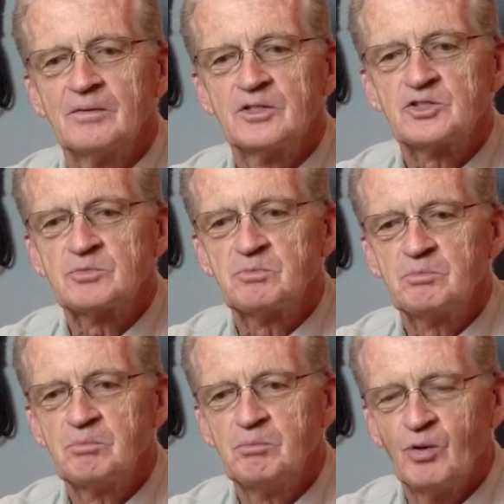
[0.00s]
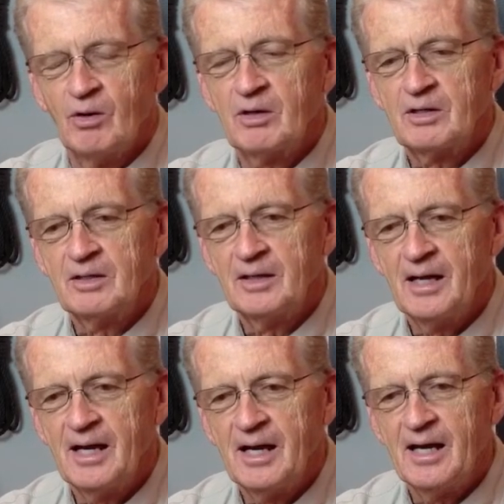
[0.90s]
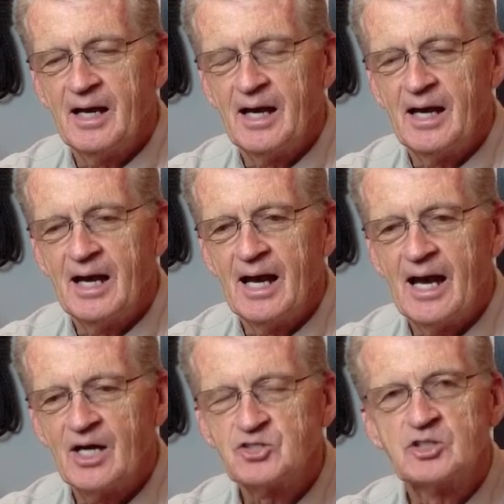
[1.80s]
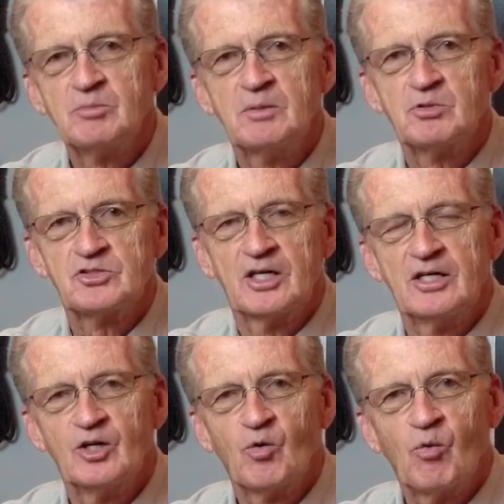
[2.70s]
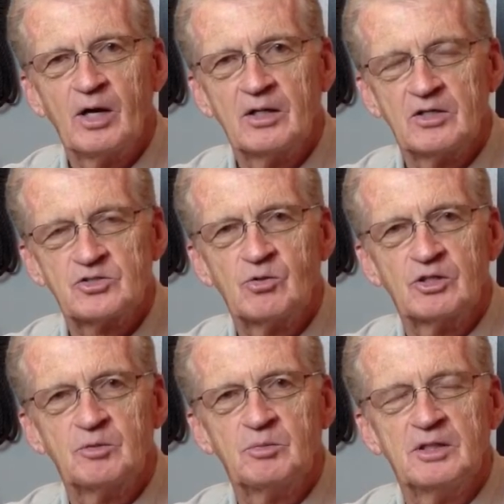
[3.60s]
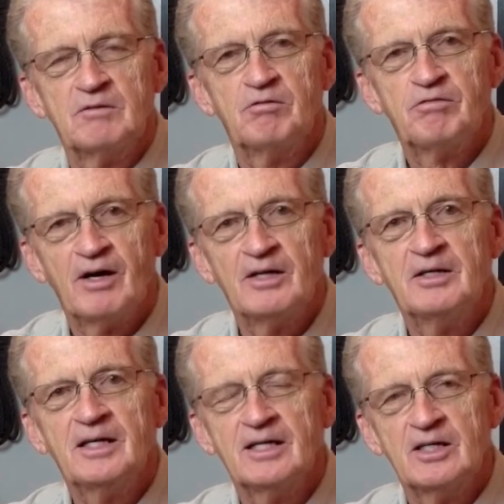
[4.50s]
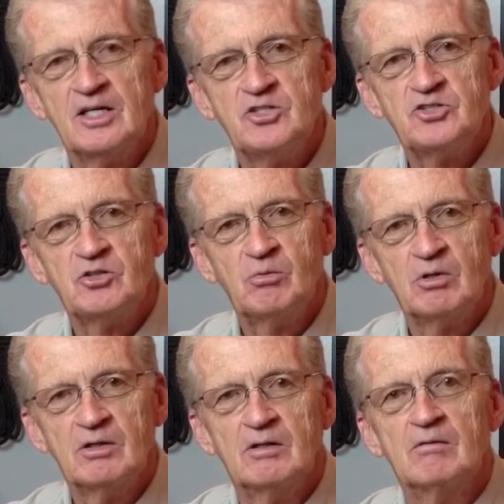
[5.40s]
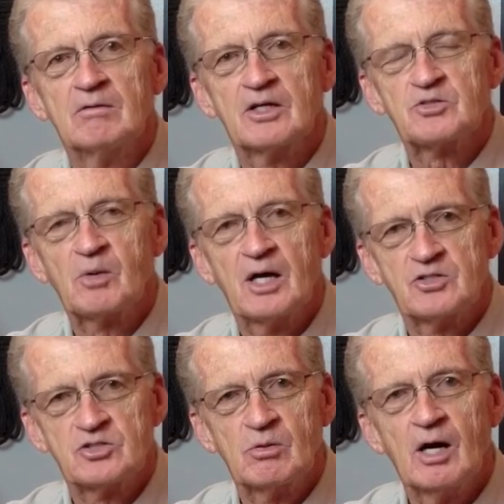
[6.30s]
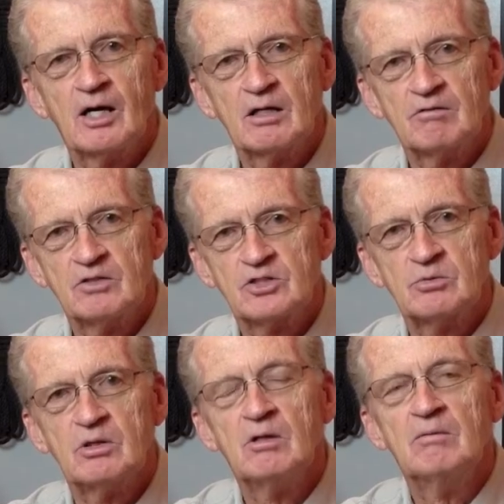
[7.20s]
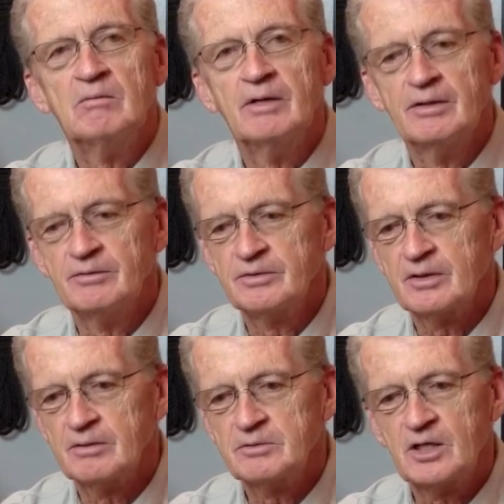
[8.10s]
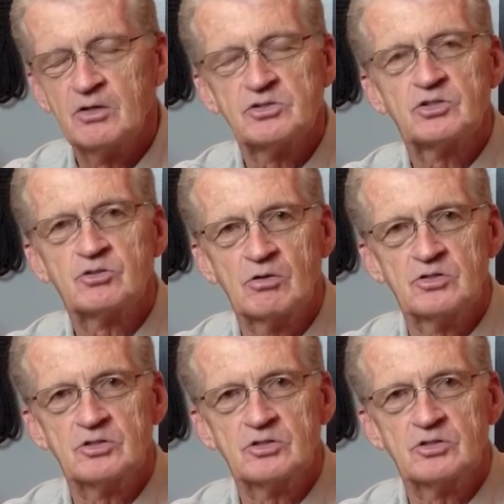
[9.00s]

This book has to be presented in a way that's going to be fun and easy to read. That's why it's so highly visual and tells short